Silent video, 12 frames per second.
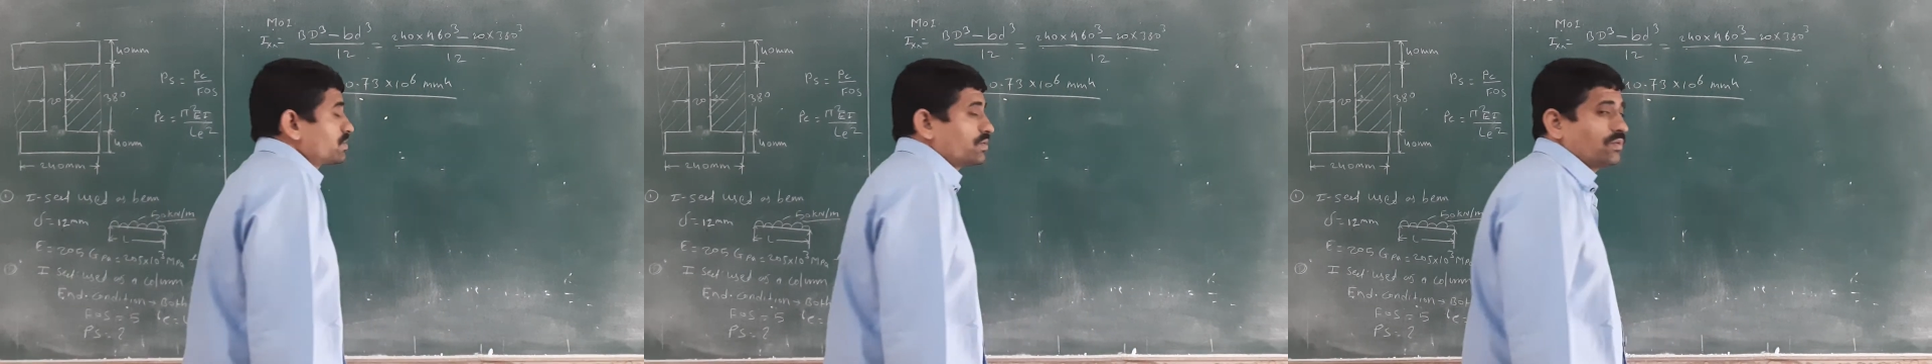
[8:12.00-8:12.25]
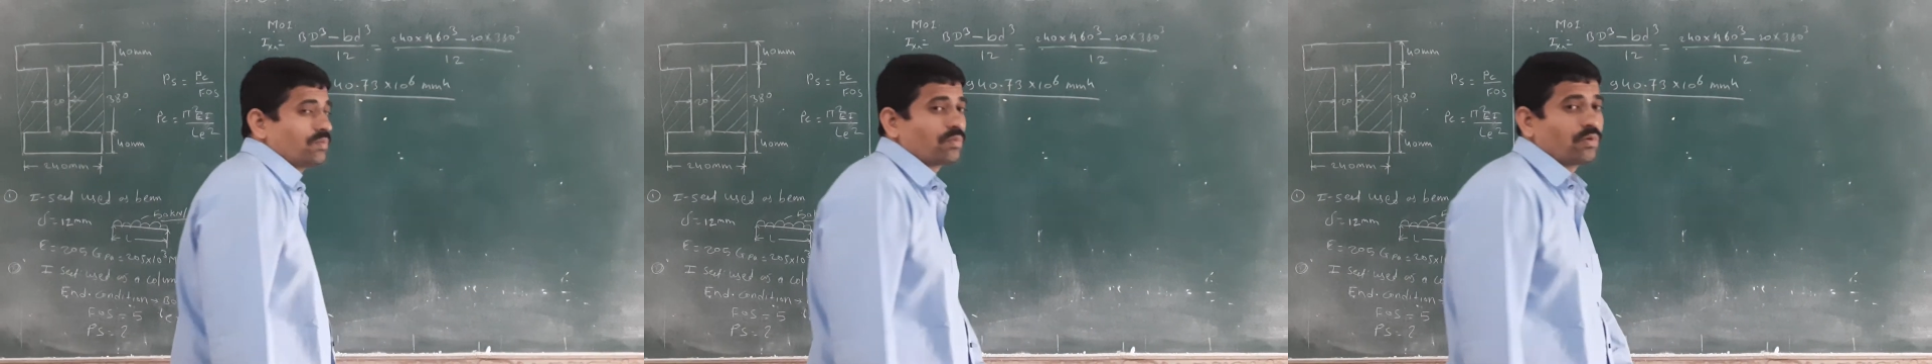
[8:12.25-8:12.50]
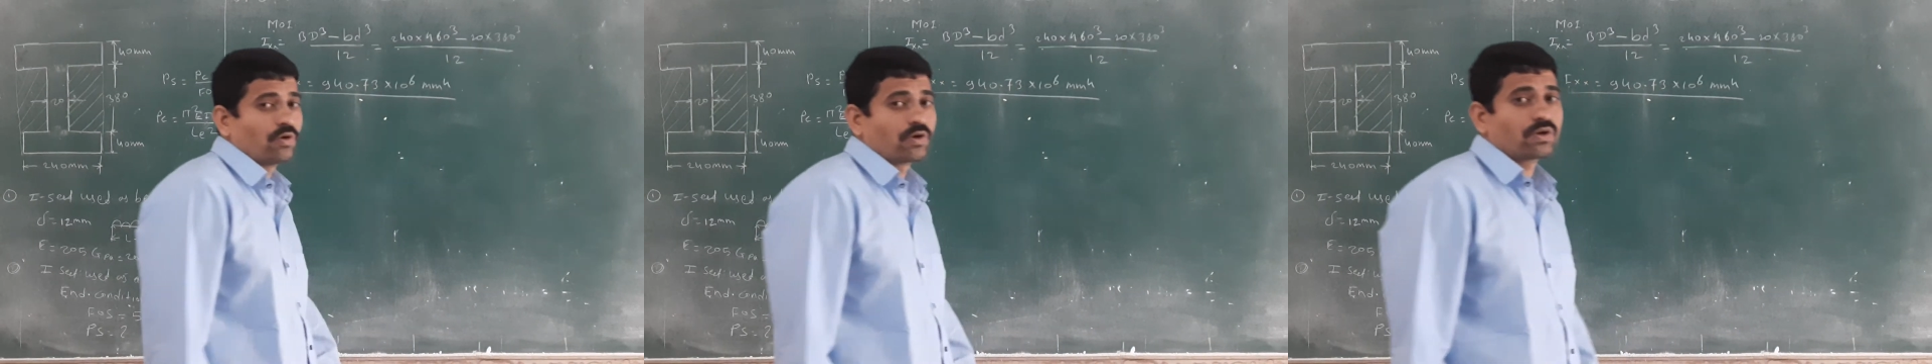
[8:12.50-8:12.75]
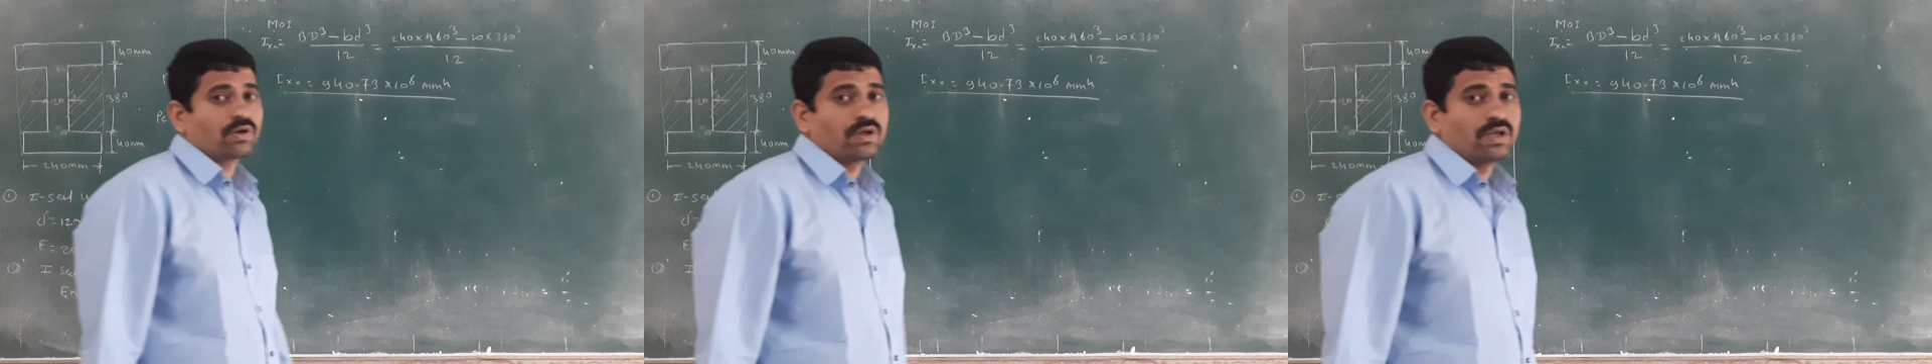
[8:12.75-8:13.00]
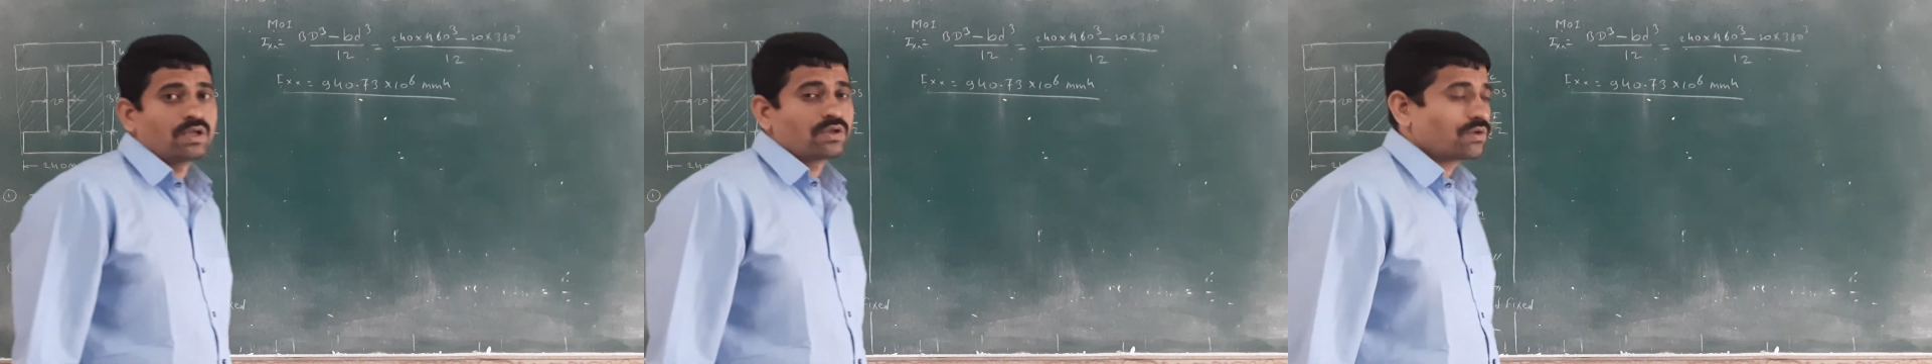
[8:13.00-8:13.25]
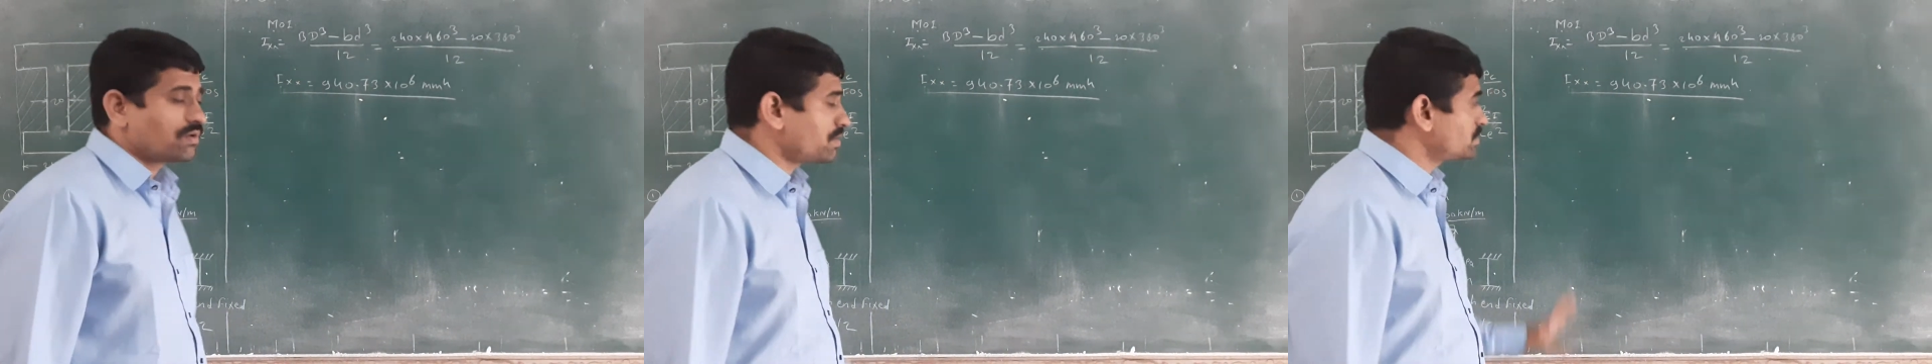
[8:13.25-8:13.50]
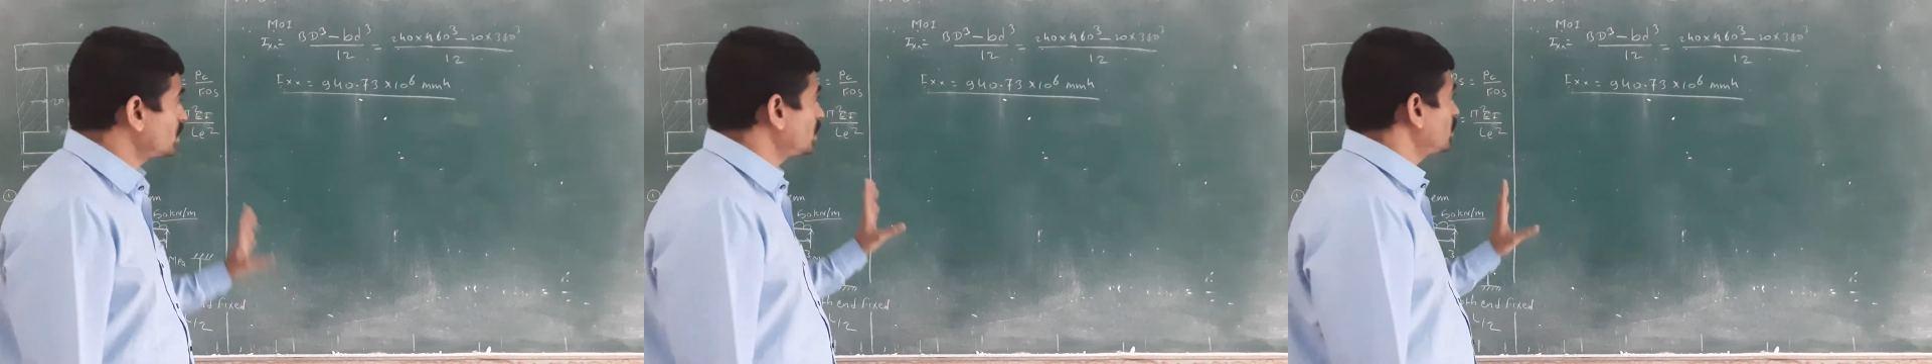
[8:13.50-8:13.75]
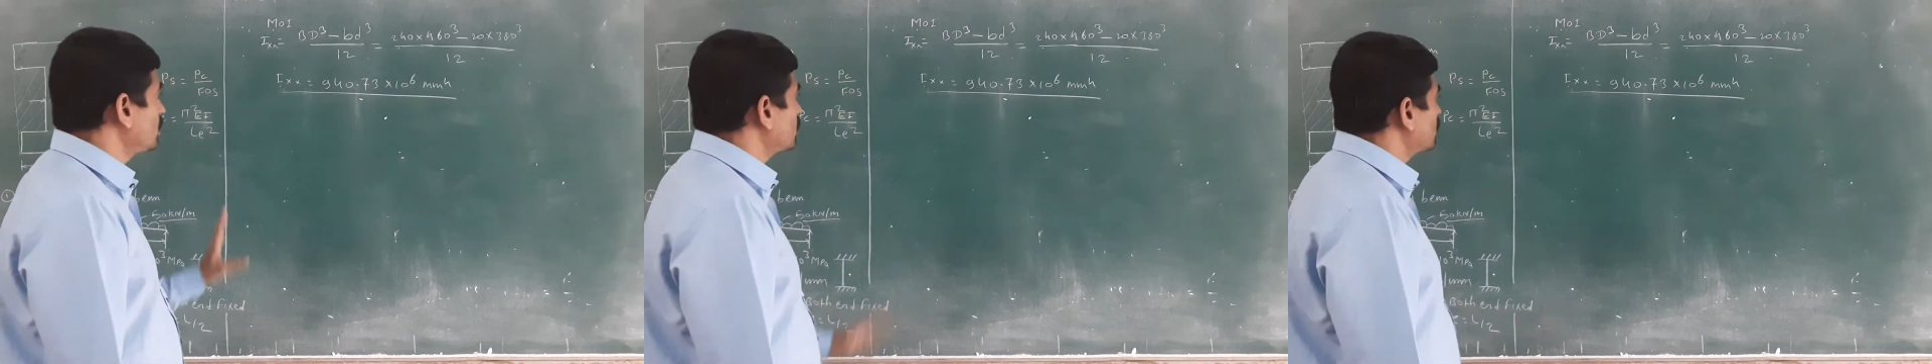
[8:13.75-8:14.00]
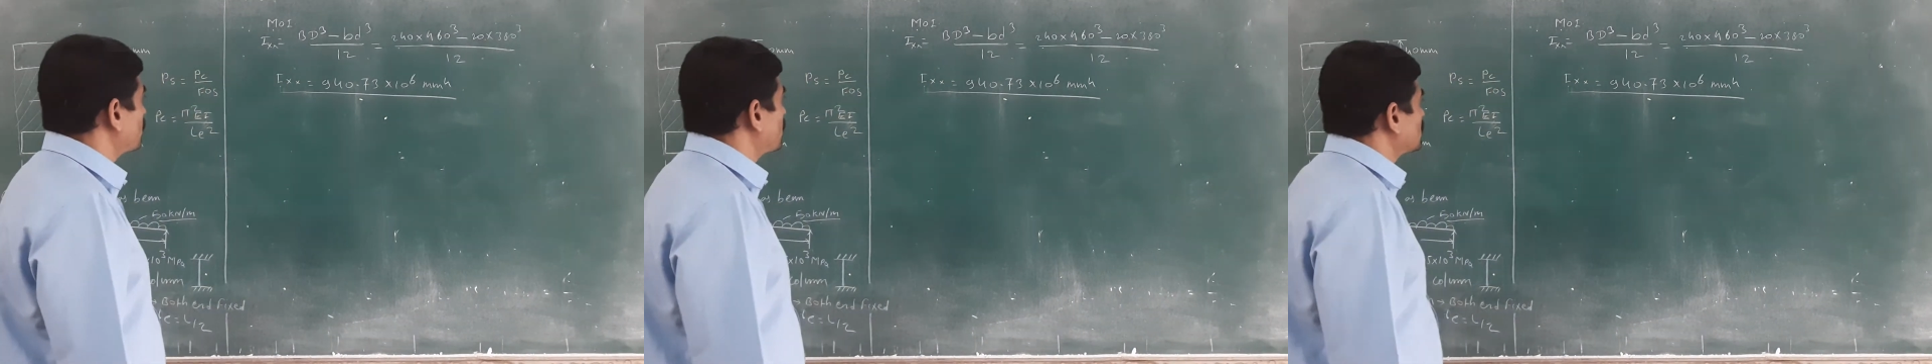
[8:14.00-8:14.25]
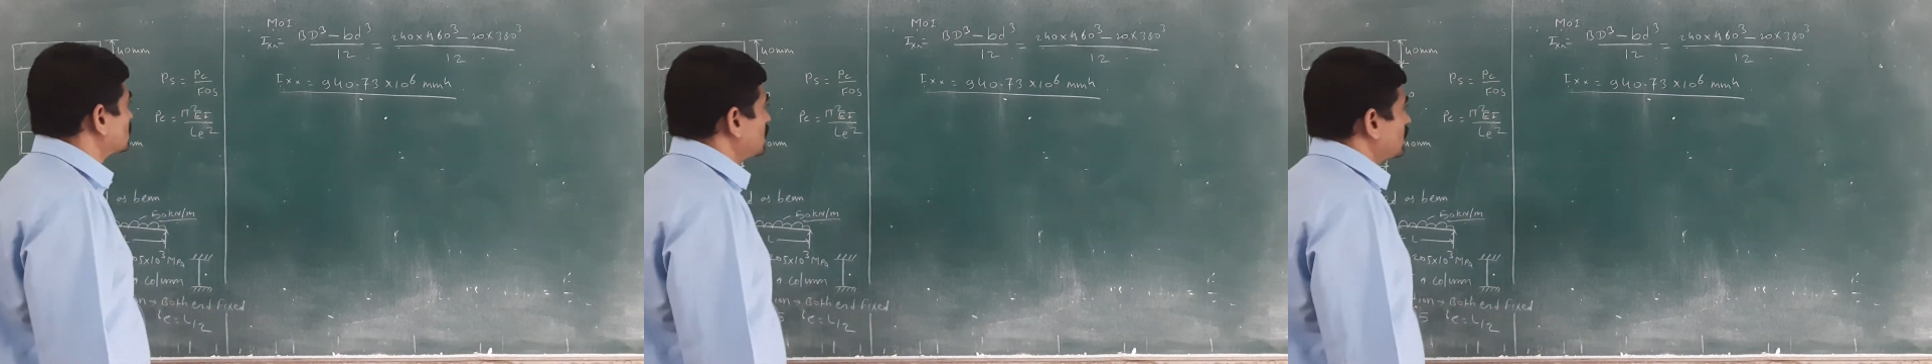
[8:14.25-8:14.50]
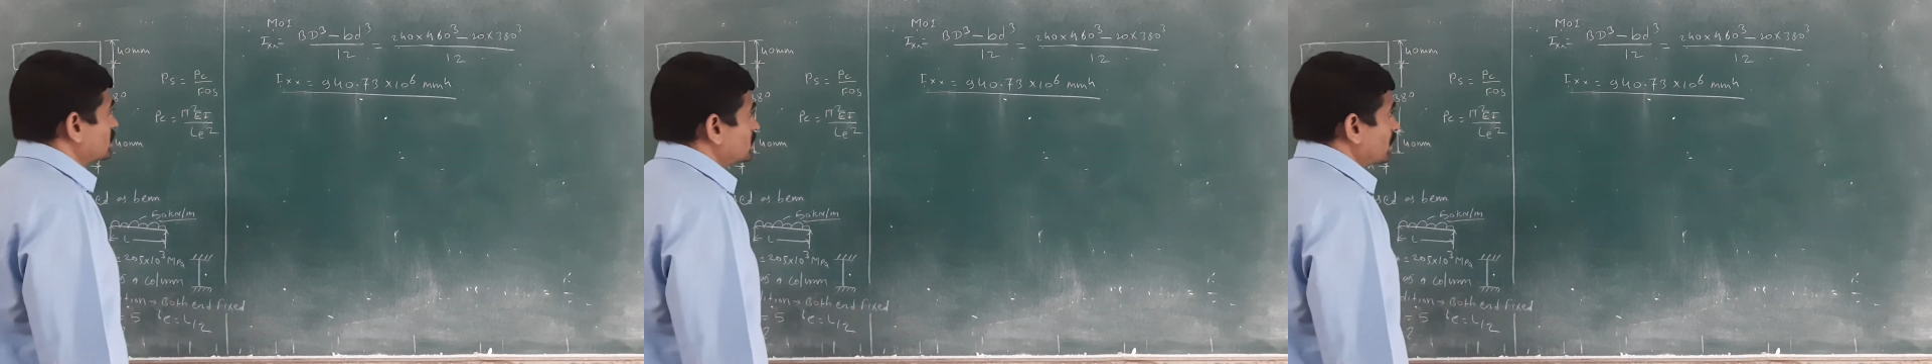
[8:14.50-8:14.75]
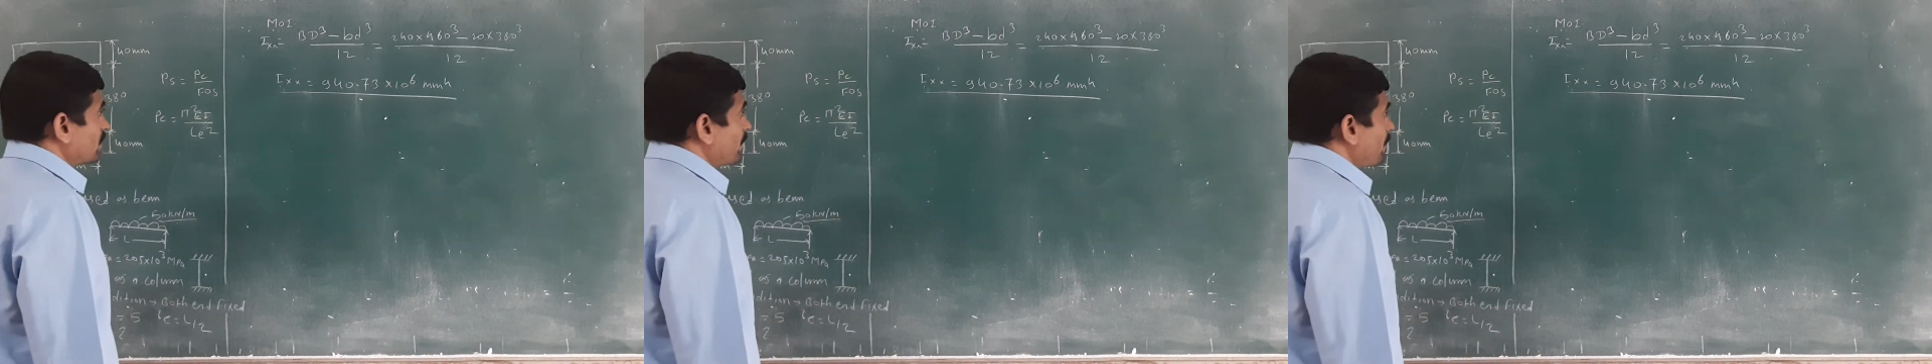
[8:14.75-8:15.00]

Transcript: to 4. You have seen in the first lecture.